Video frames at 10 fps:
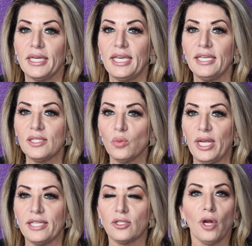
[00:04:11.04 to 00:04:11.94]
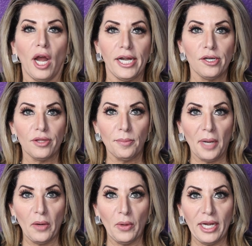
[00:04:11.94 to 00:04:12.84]
His ways are higher than
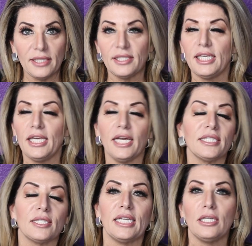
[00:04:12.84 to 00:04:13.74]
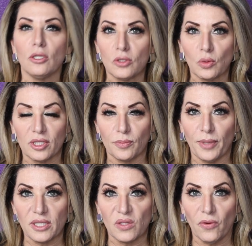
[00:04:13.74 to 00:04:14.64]
my ways. He knows what's
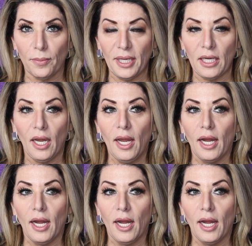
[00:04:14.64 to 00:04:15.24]
best for me.